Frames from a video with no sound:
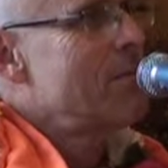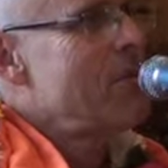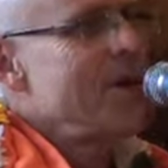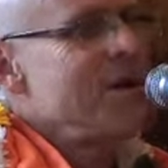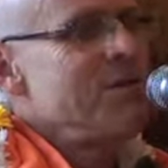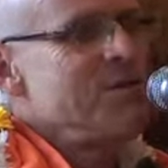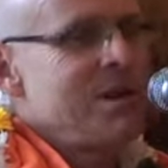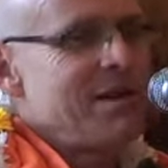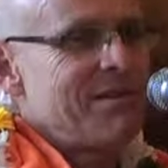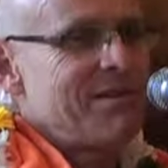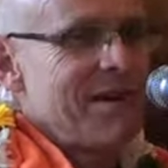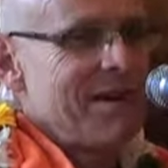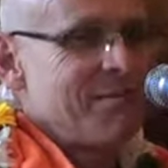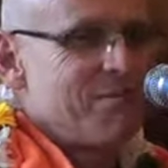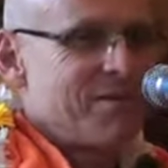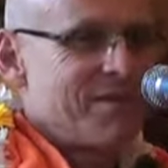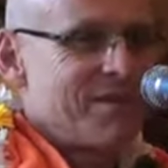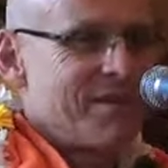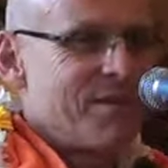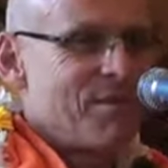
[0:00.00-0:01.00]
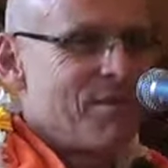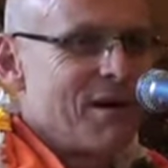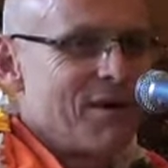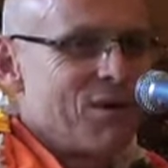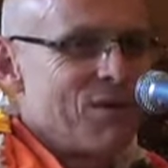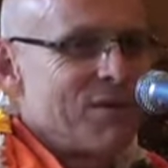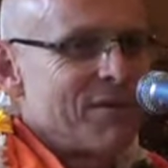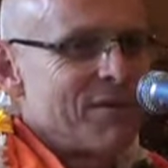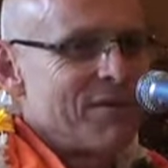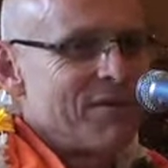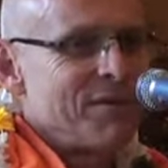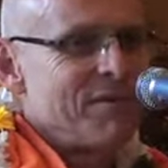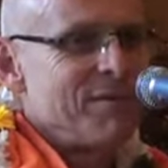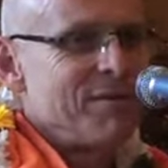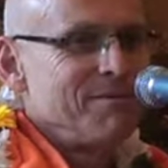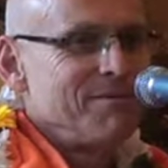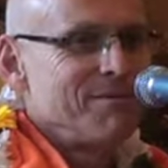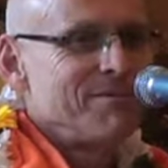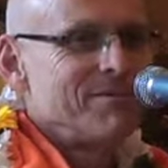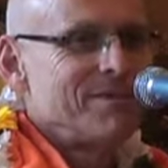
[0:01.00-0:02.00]
so I read that uh,
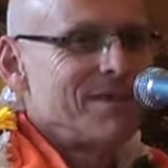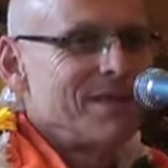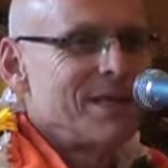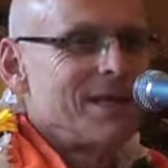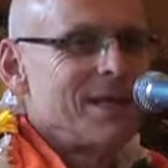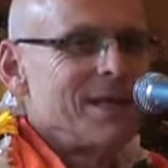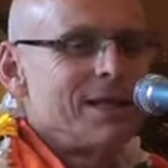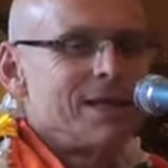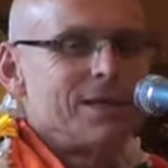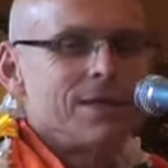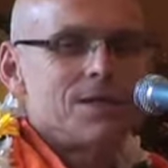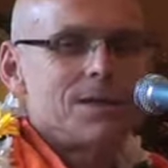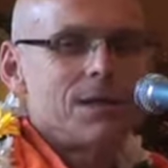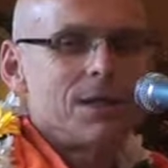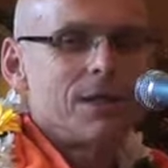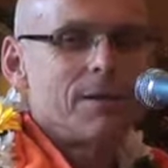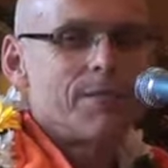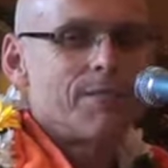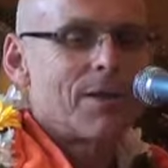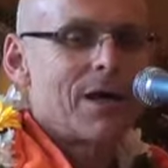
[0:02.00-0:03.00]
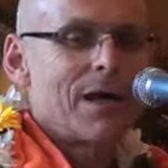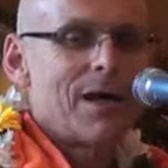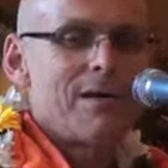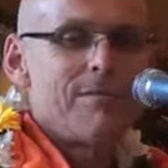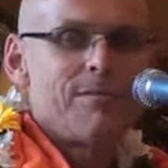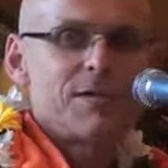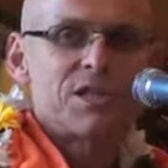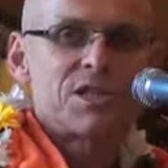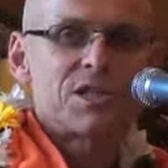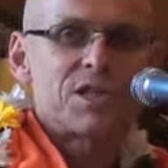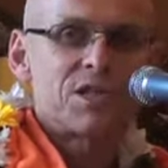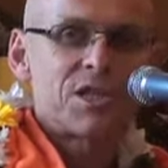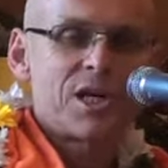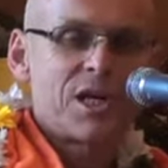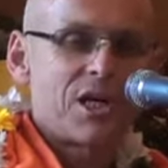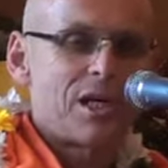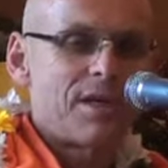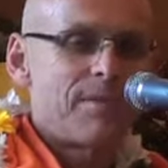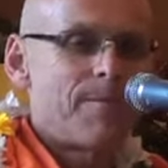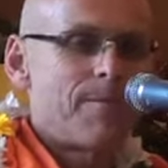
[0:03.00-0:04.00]
biography, and I must
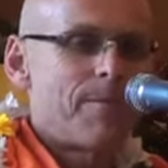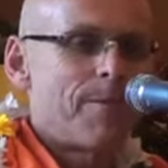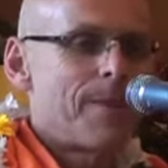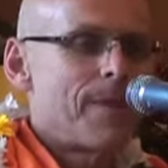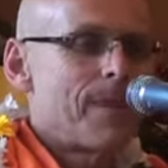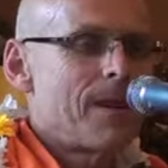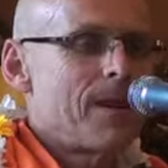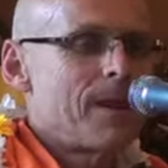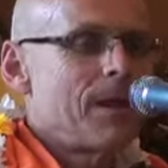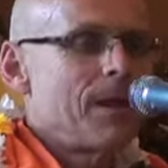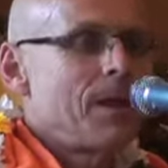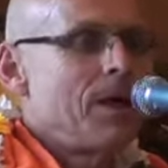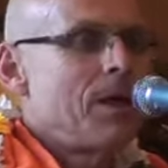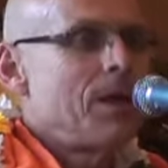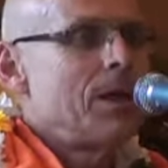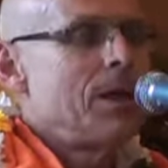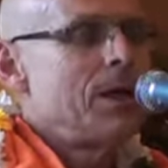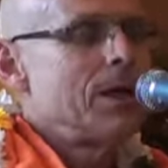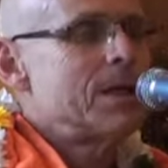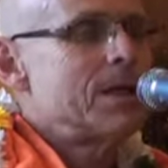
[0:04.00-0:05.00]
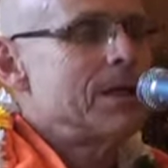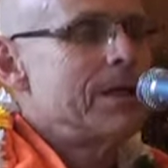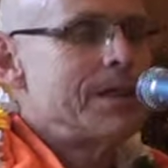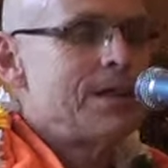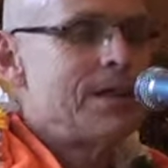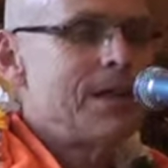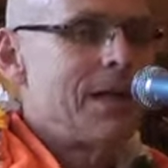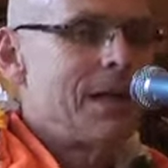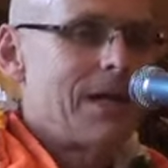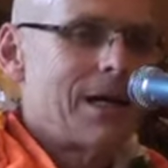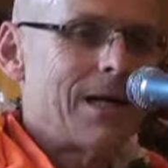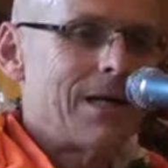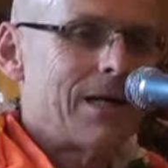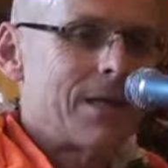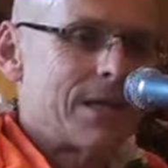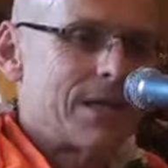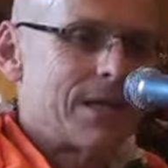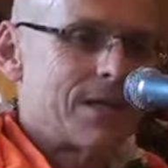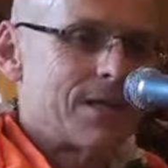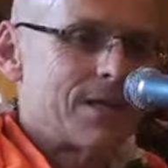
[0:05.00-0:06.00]
say that I didn't
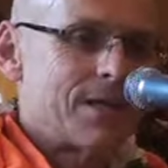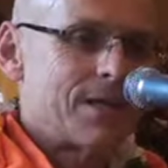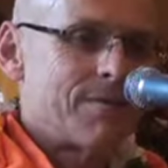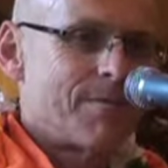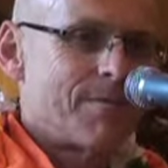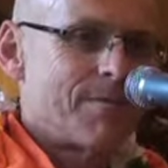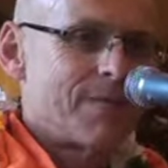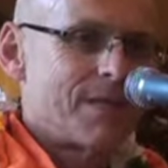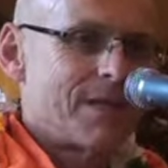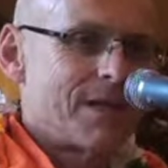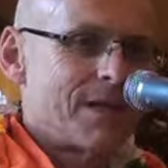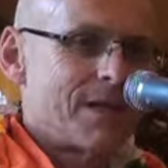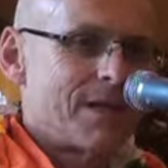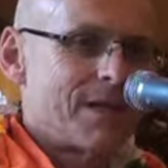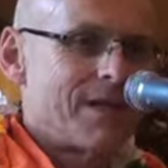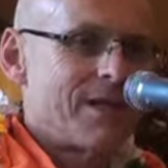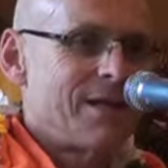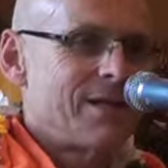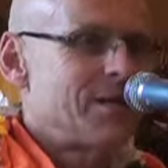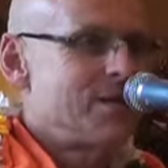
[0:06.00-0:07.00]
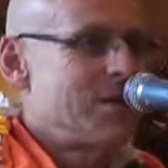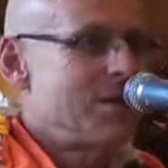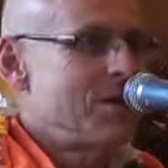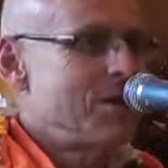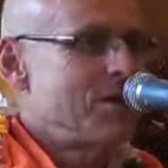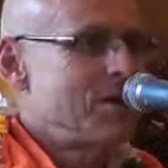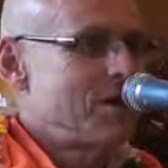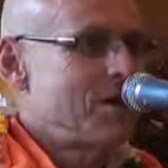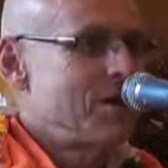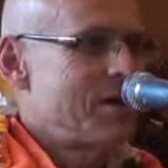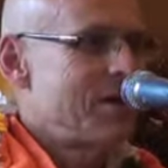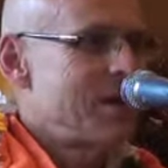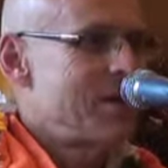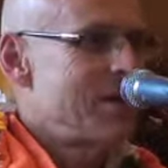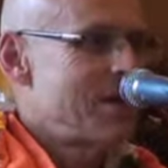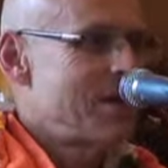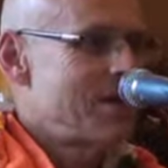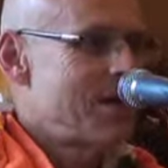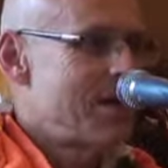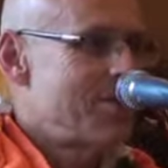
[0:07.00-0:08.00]
like it. And I tell you, and
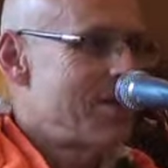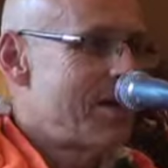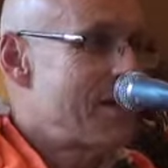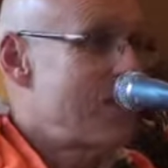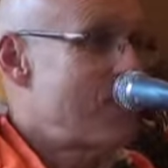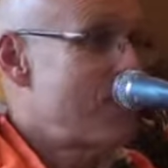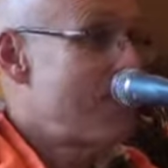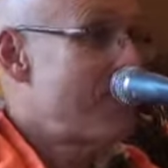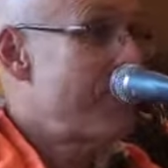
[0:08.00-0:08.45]
this, I read it